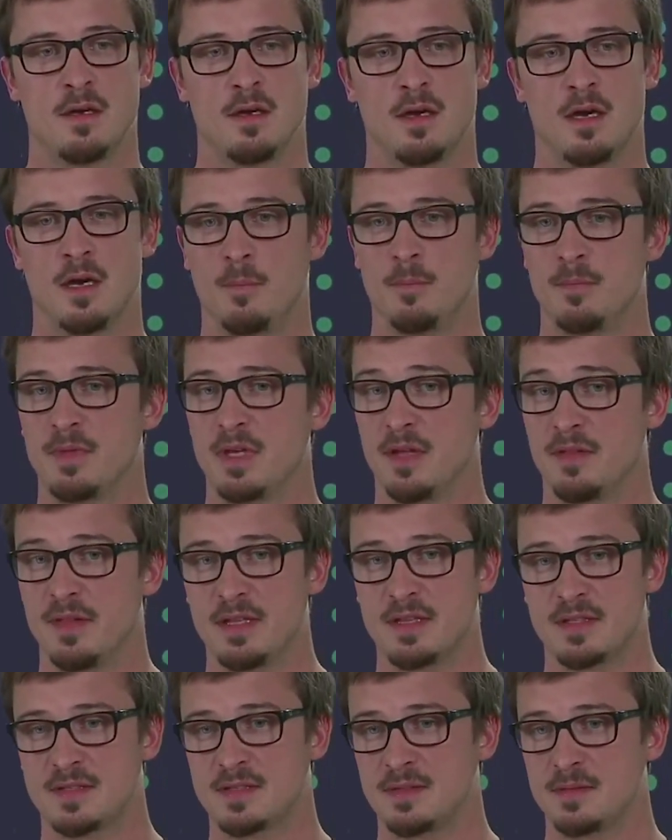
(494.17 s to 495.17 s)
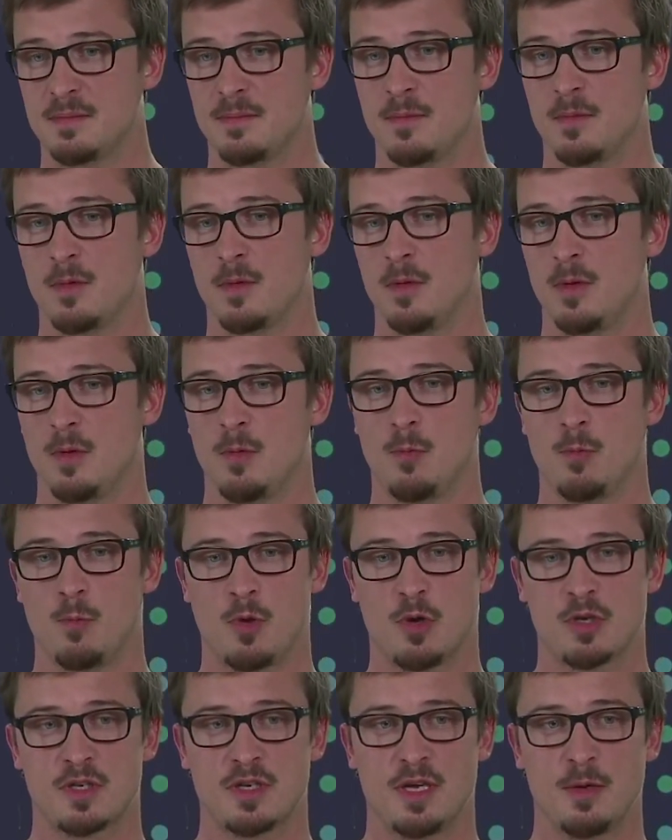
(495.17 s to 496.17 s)
Yeah, that's
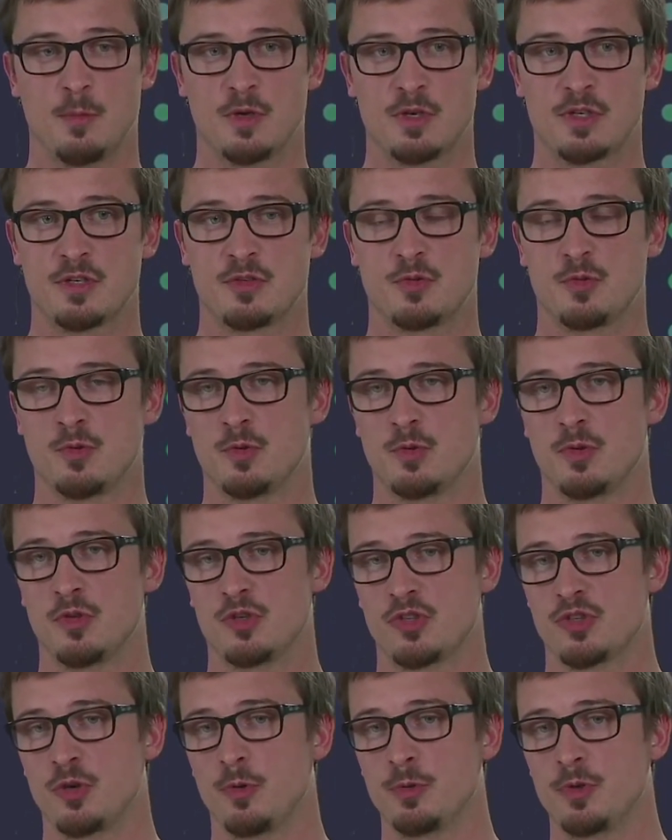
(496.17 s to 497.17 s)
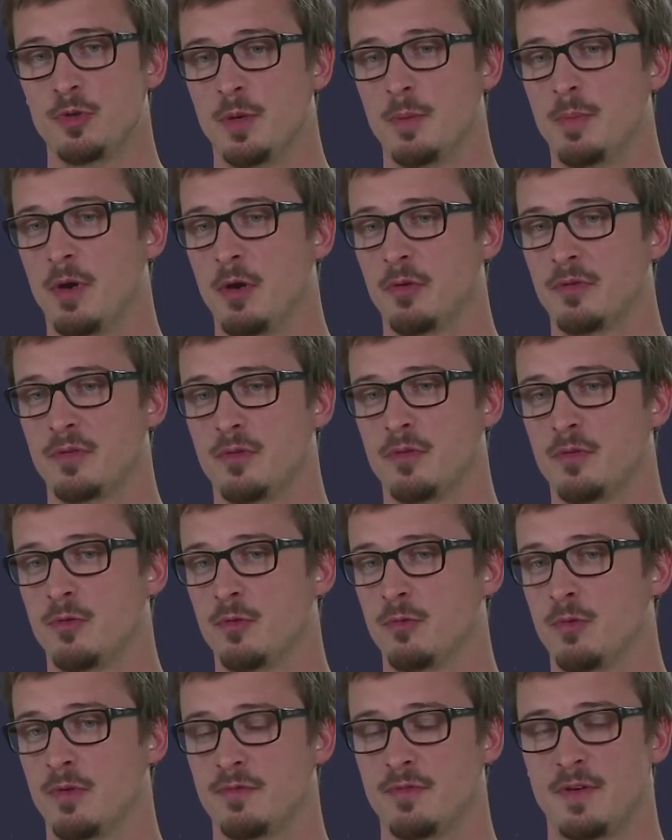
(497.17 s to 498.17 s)
what I wanted to show you about the
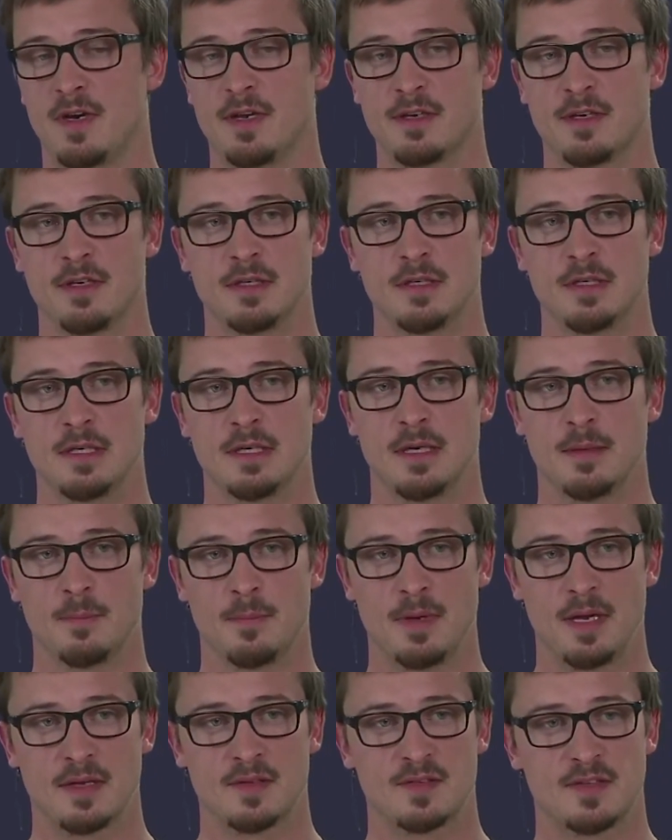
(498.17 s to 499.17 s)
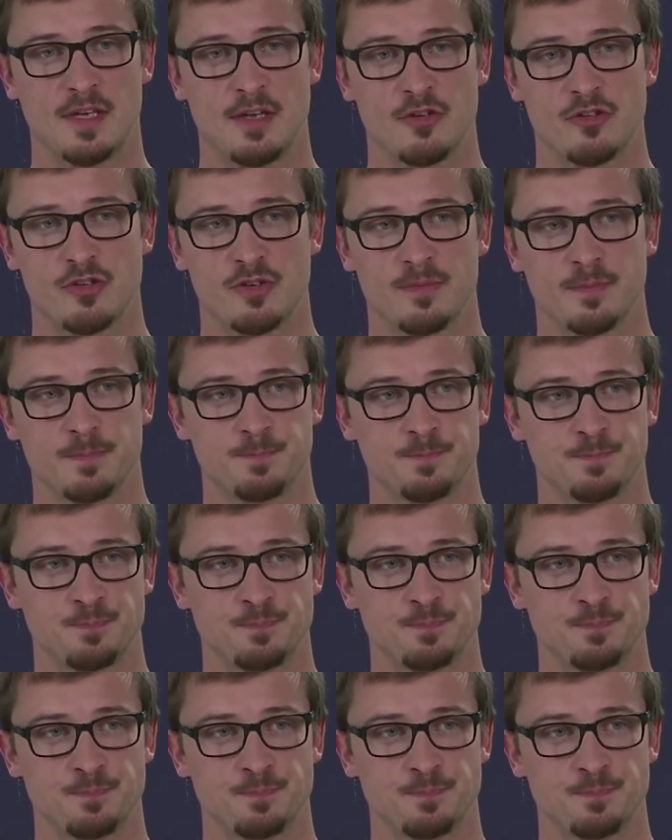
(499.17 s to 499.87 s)
Grafana extension.